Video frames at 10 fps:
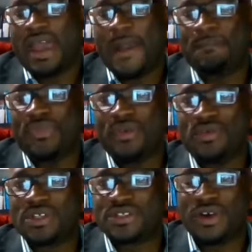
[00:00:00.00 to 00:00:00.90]
Um, he
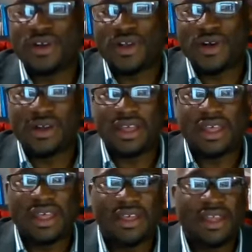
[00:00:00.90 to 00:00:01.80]
was not
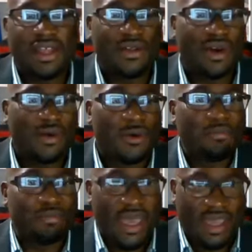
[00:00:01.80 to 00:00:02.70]
godly. He did not
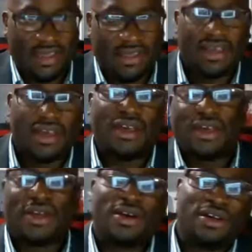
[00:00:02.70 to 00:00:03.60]
obey
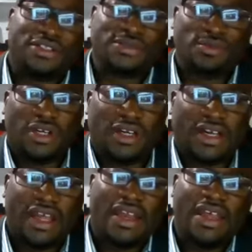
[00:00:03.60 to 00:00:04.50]
God's
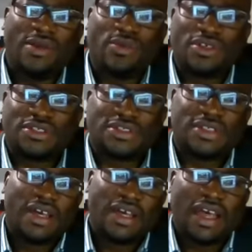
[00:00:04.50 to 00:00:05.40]
word, and he
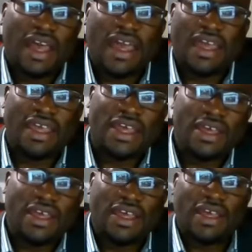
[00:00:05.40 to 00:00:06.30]
was uh, he,
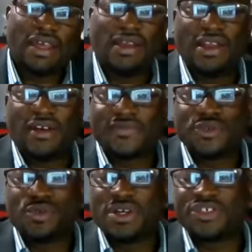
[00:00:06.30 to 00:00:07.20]
he, he loved
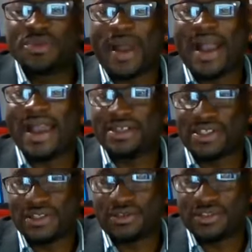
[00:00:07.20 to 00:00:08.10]
to worship
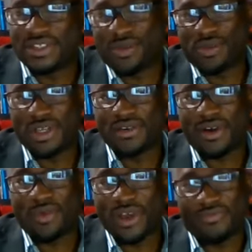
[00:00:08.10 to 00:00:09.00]
idols and
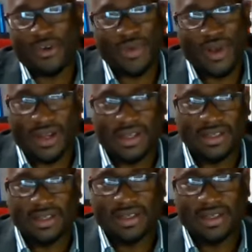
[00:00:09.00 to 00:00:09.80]
wander away from God.